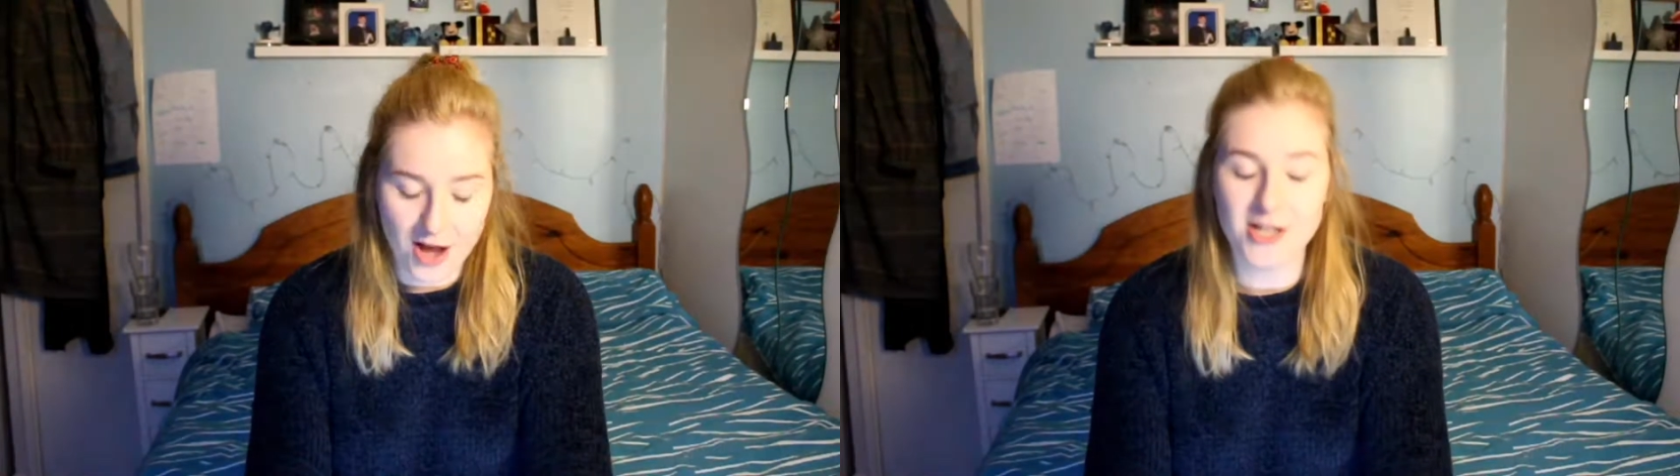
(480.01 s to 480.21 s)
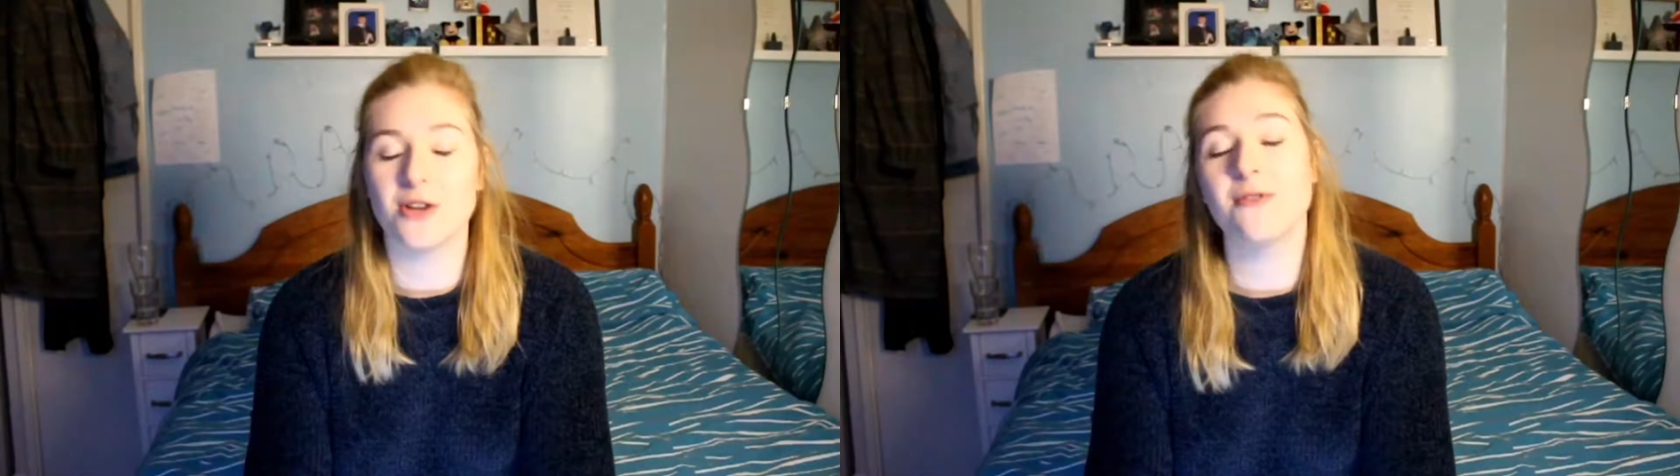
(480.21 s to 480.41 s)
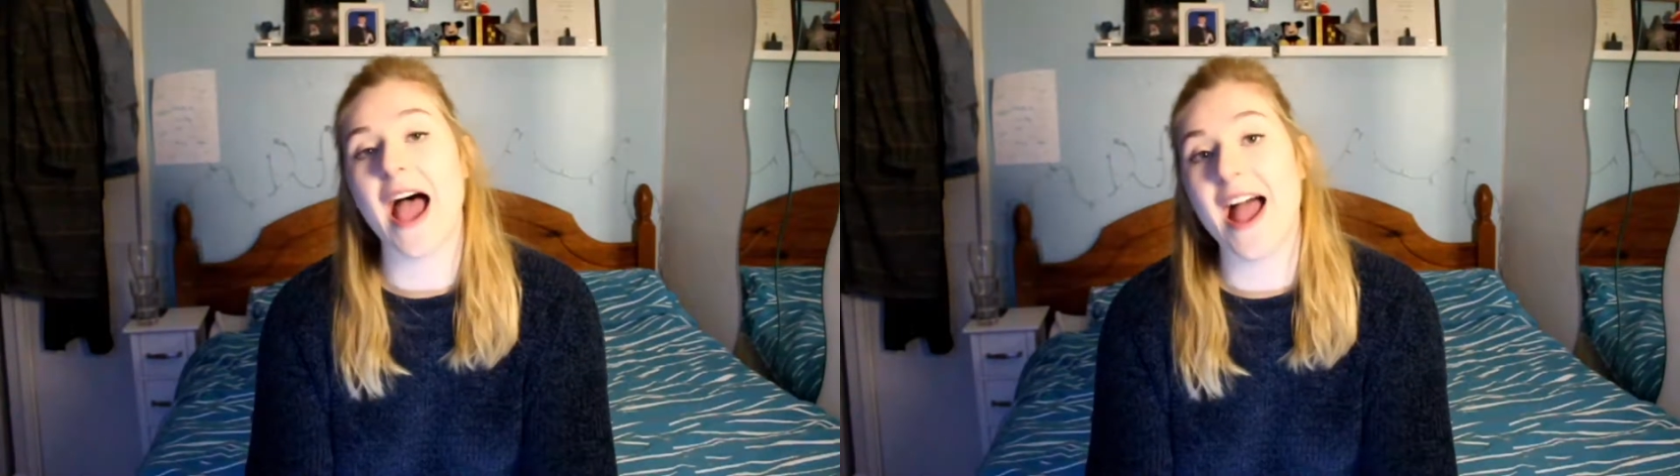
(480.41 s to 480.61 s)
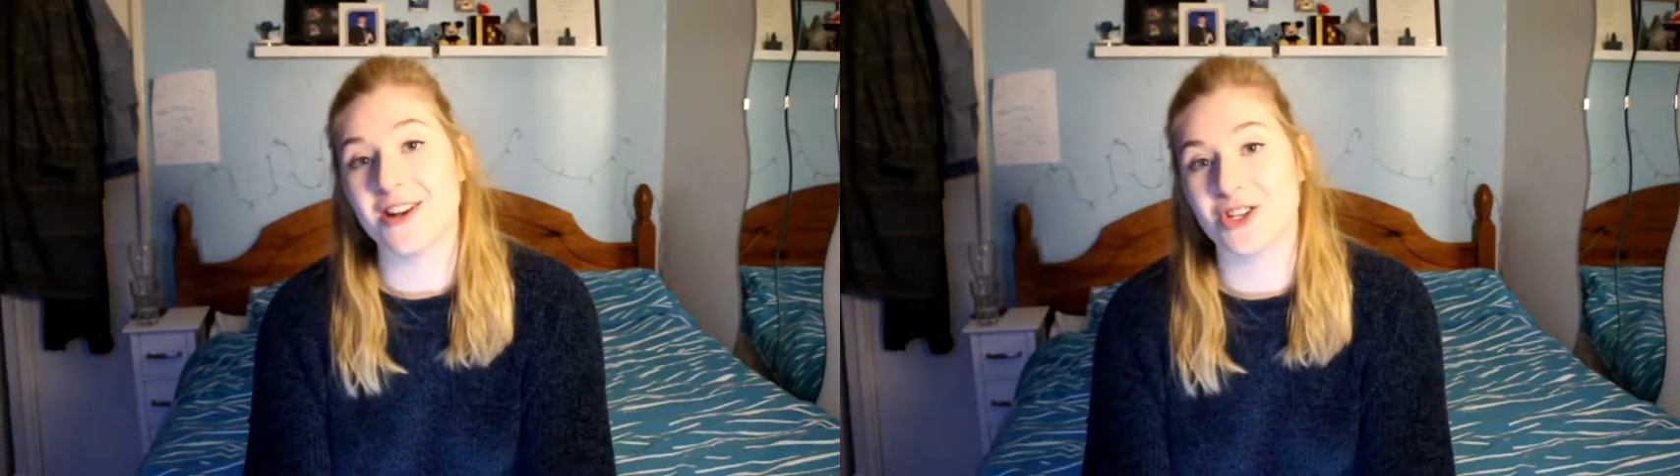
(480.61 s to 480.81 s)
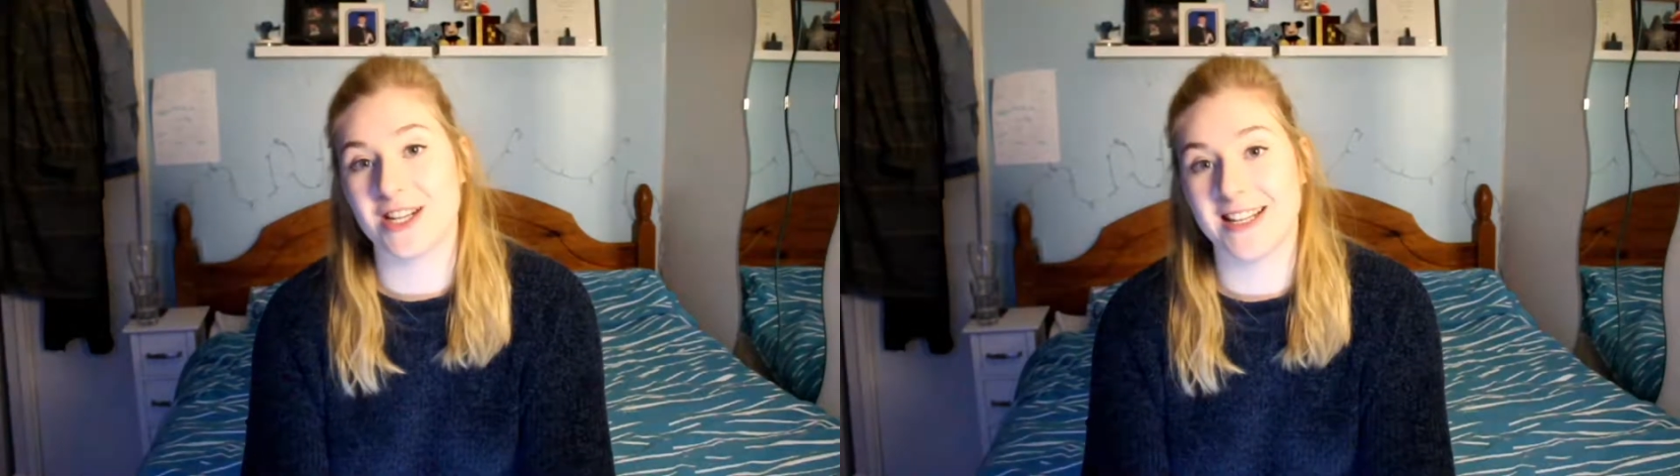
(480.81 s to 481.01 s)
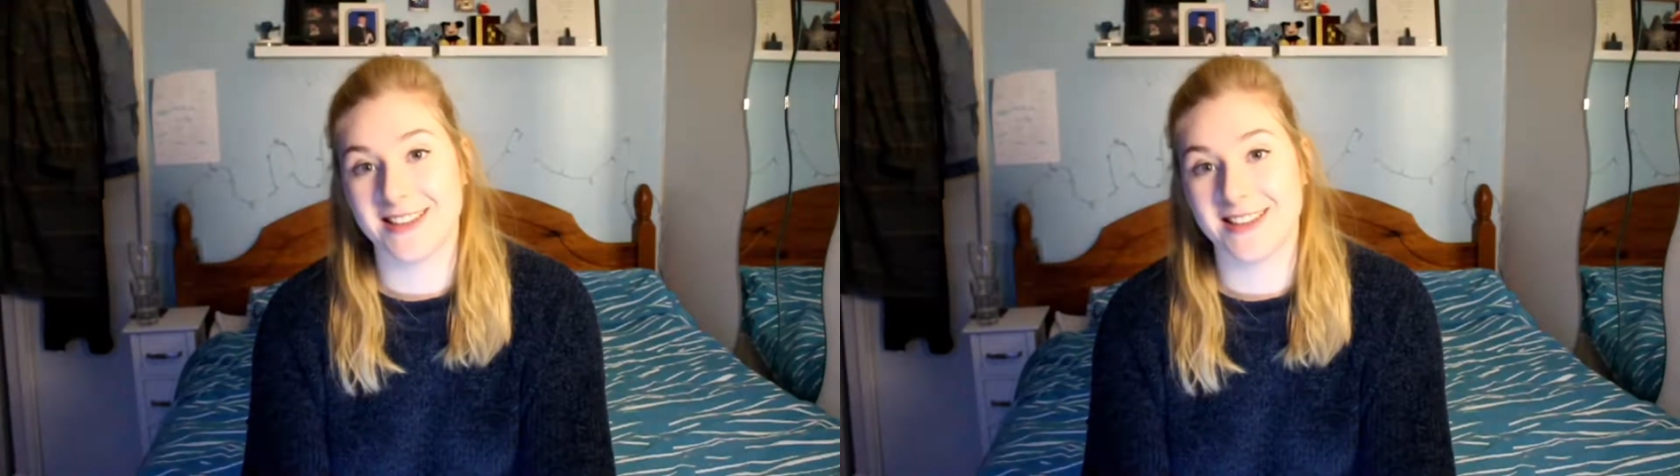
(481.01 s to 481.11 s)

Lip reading: actually